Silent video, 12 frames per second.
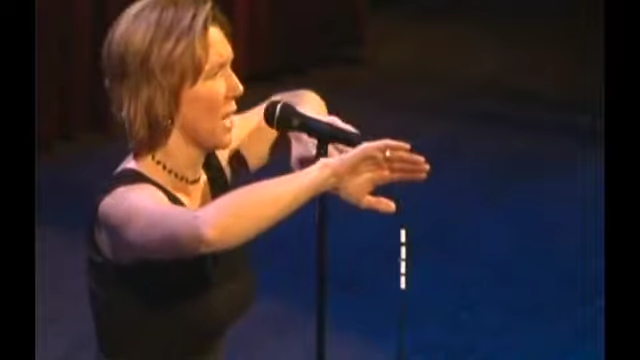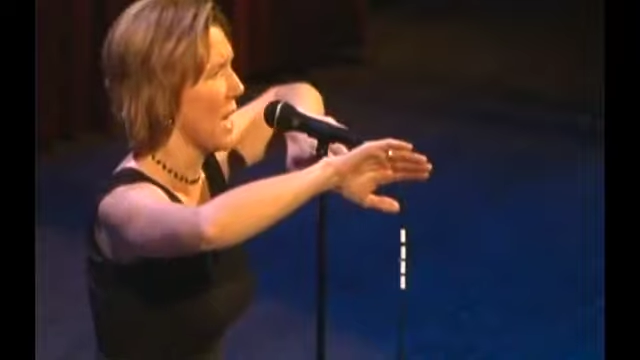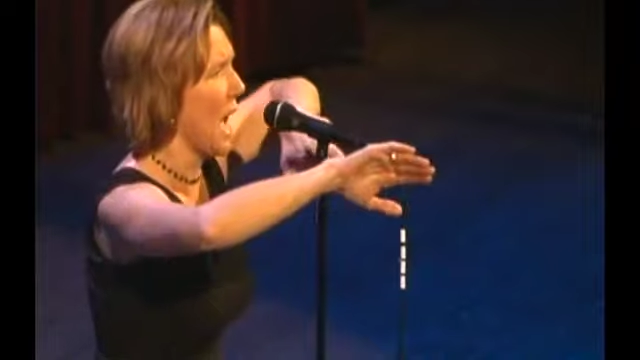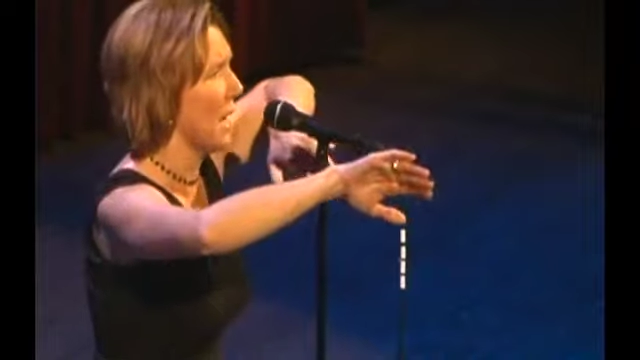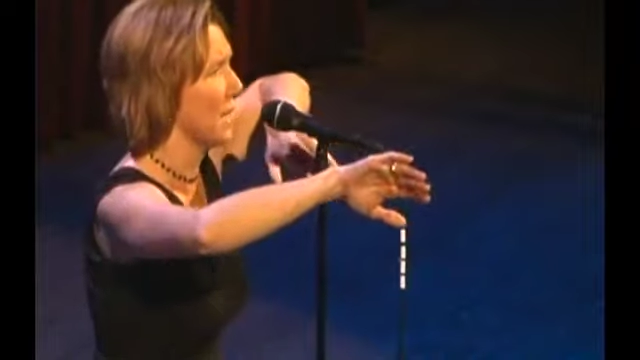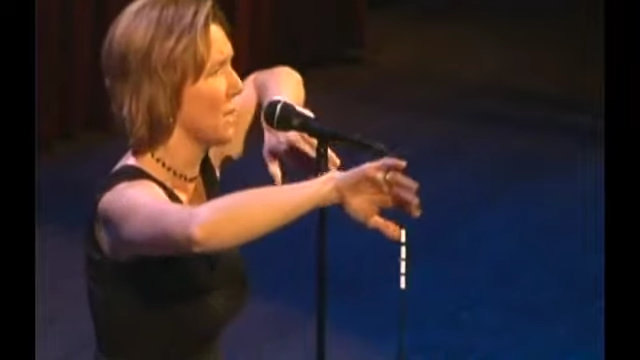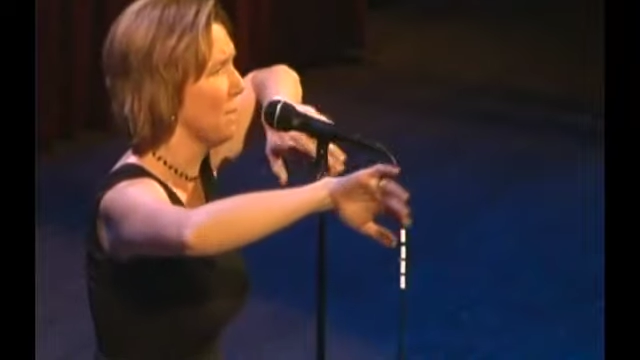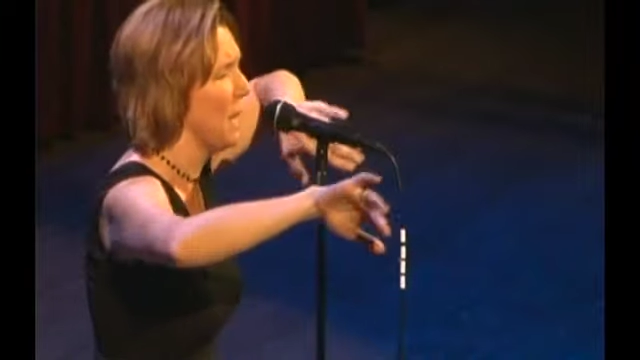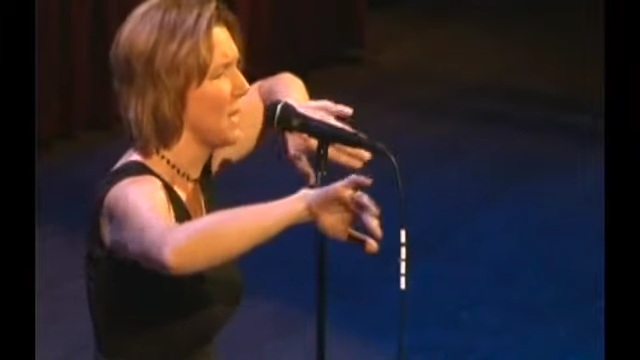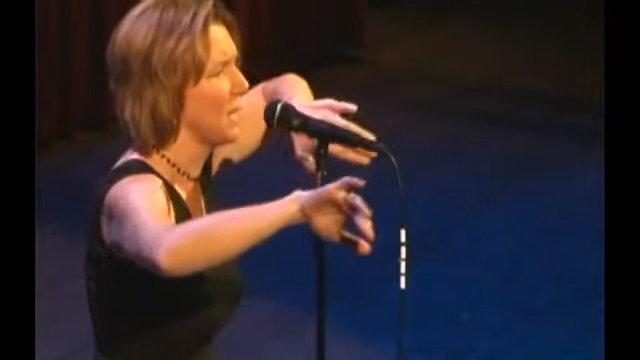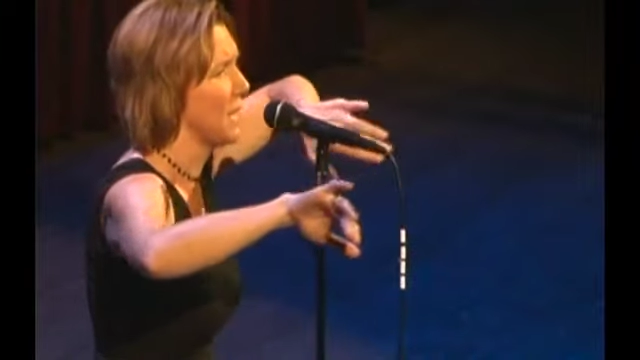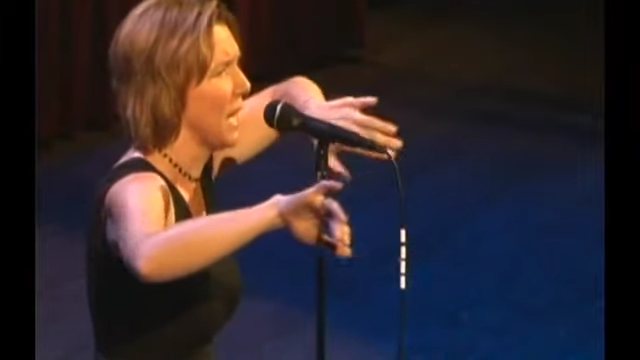Hines,
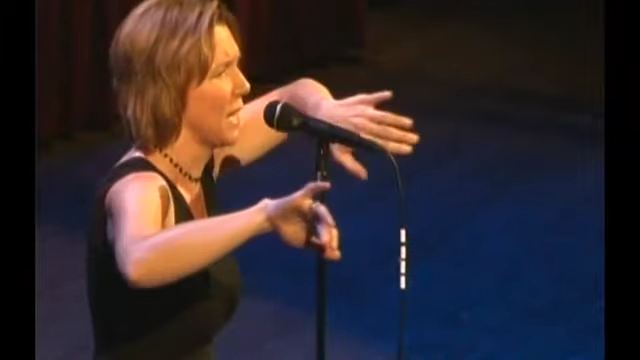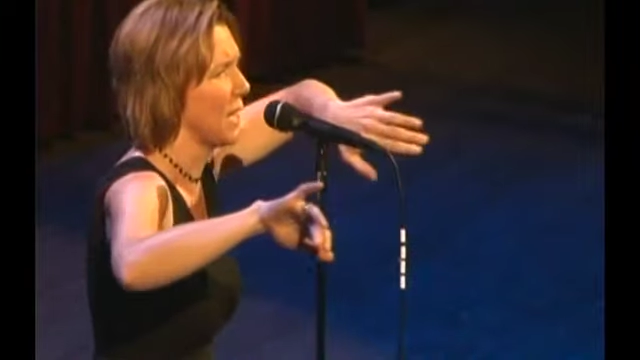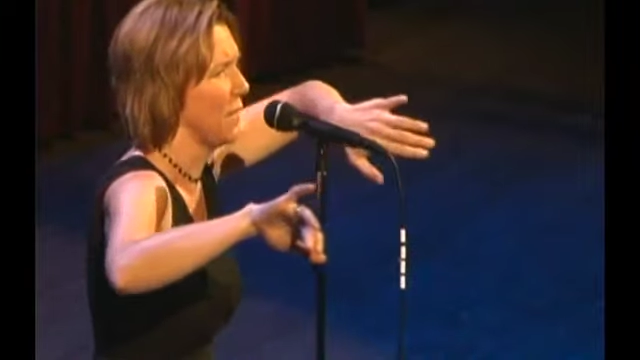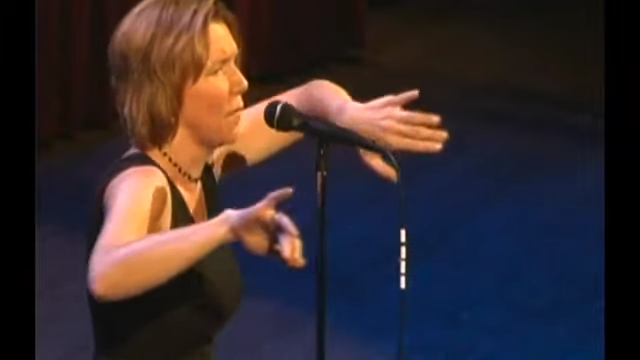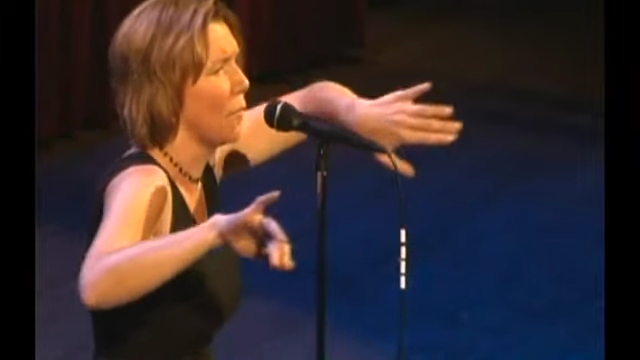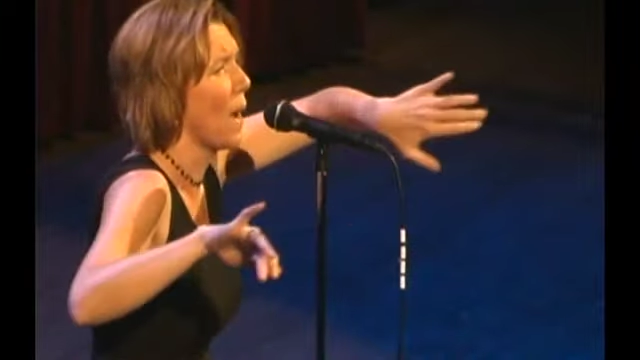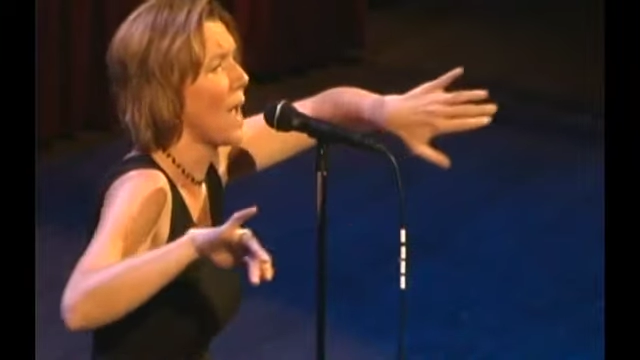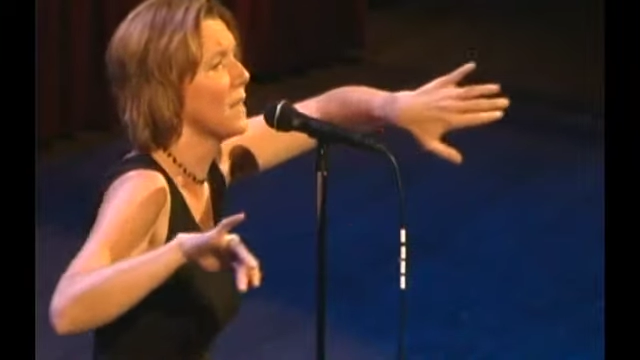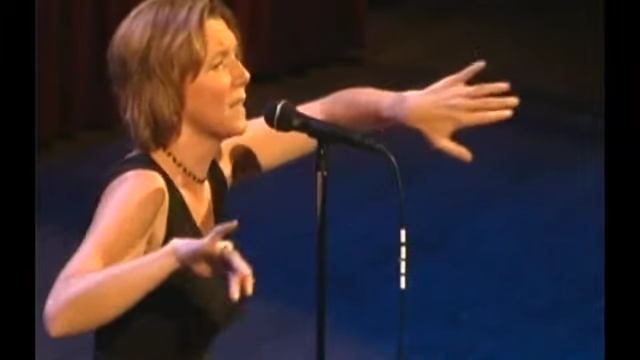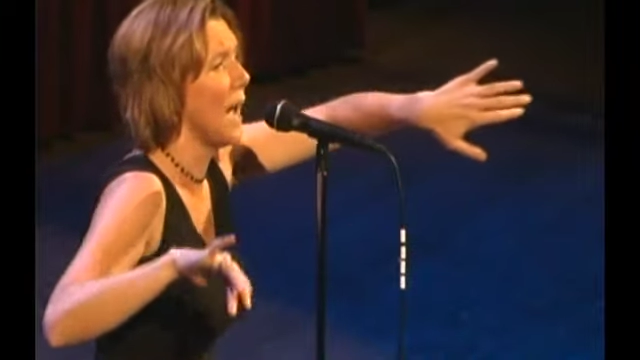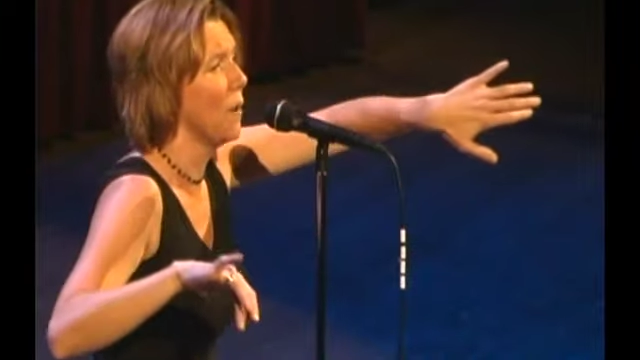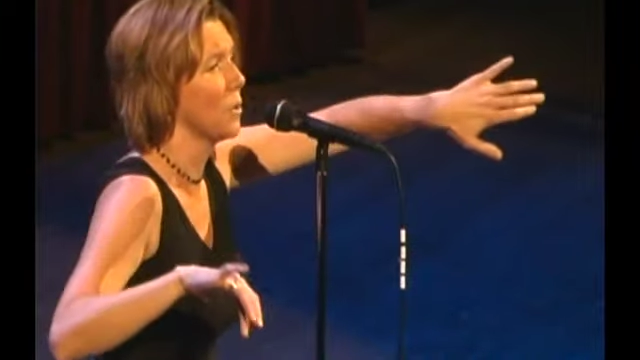Mutt detective of ways
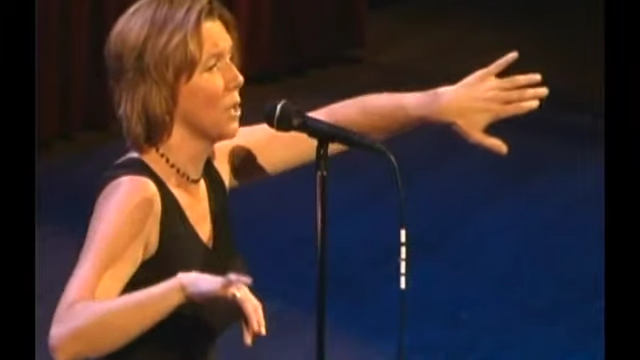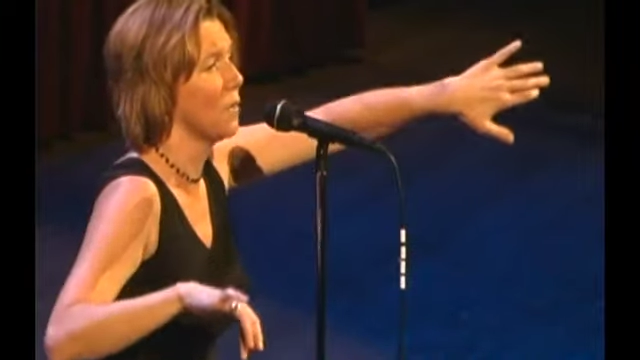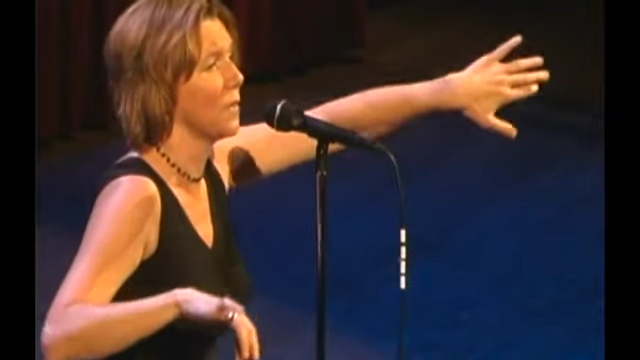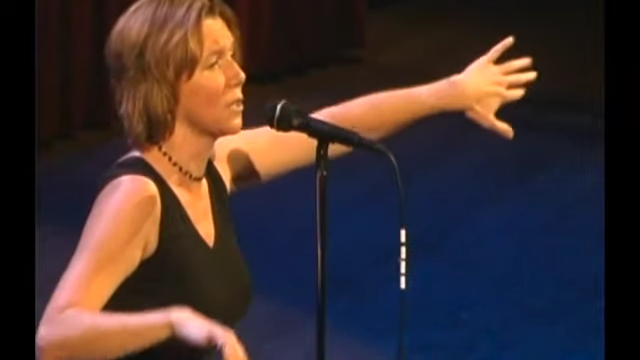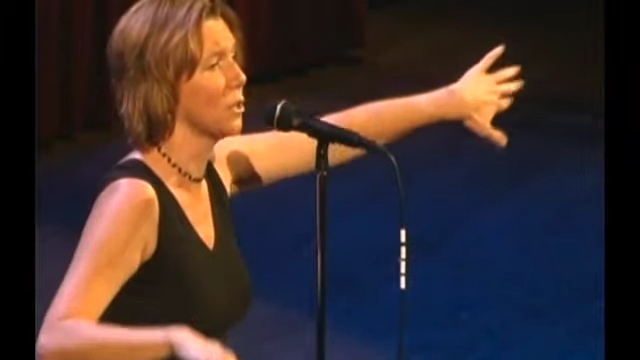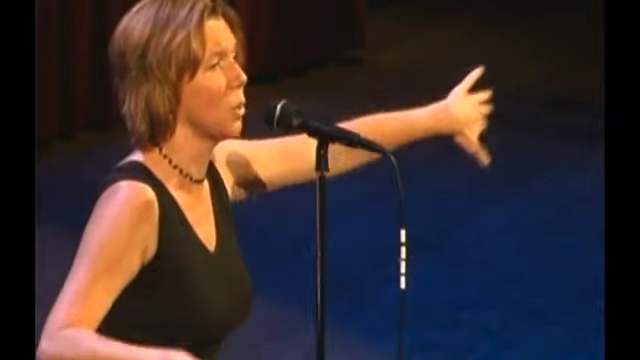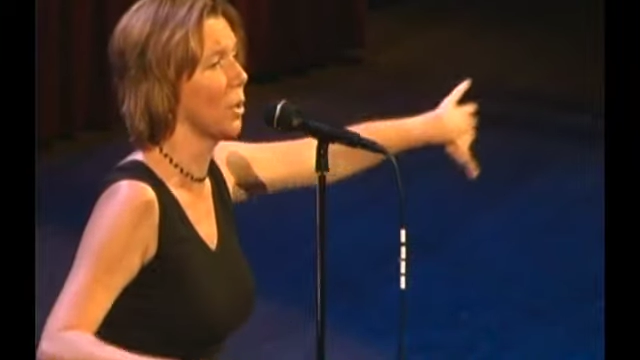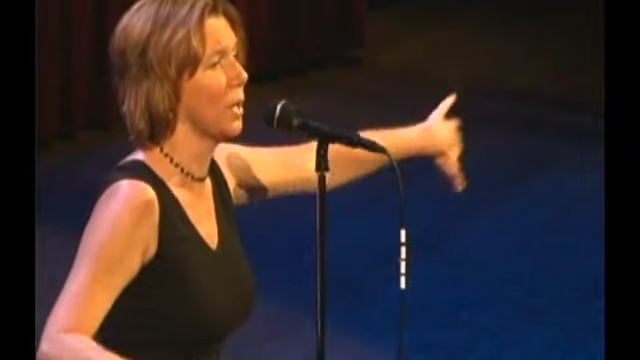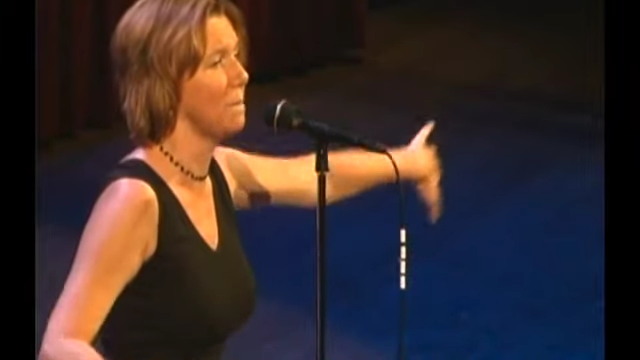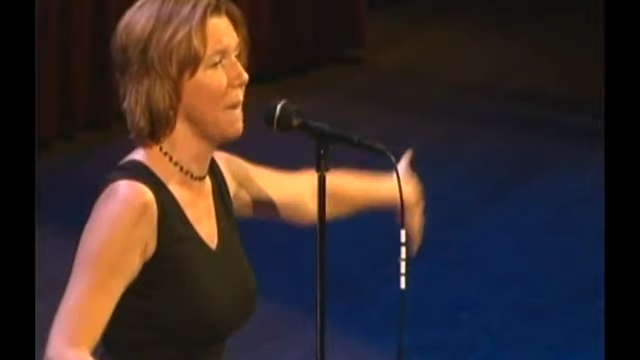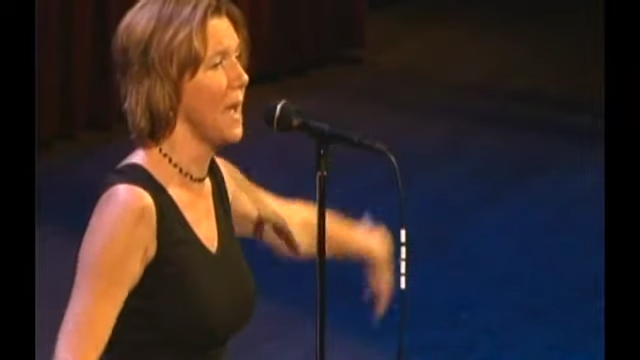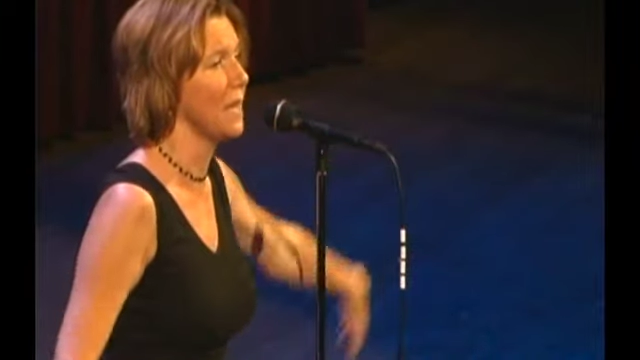out of this lurid
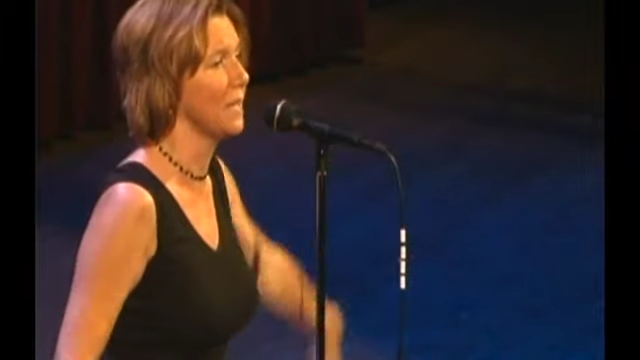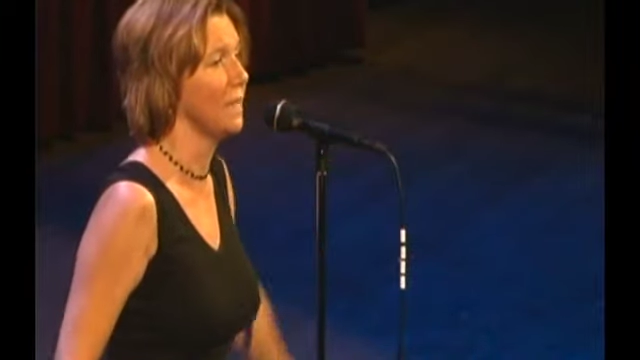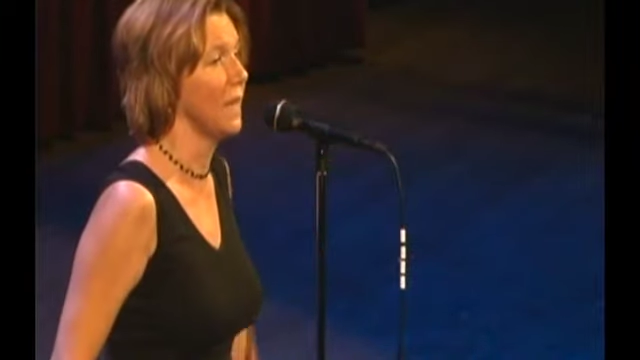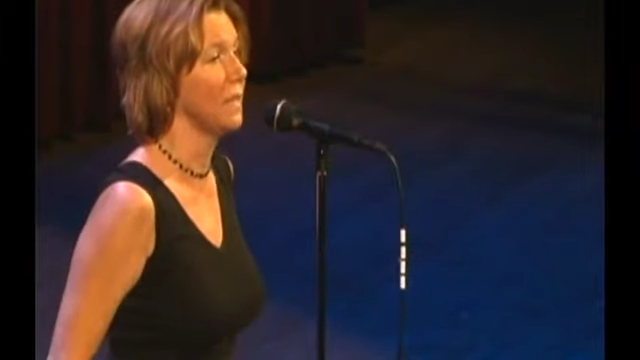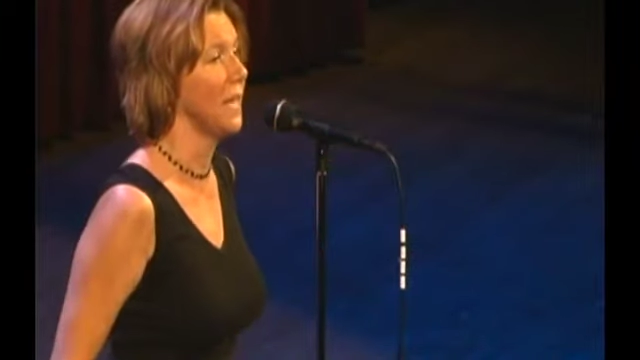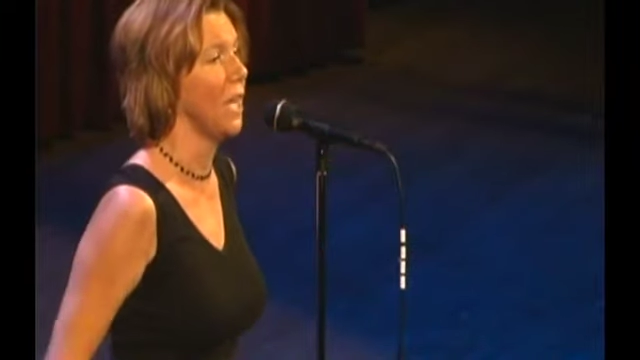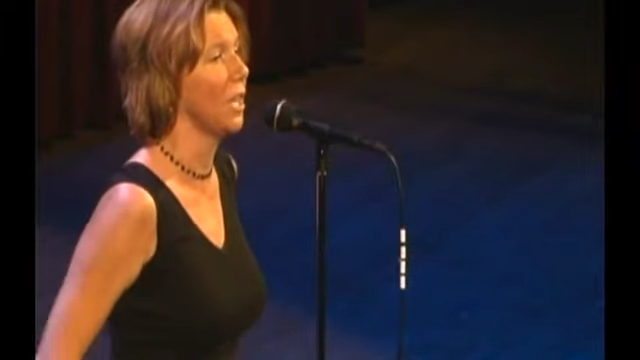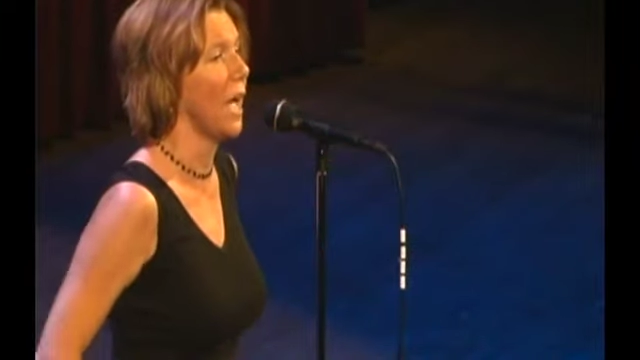maze and then tell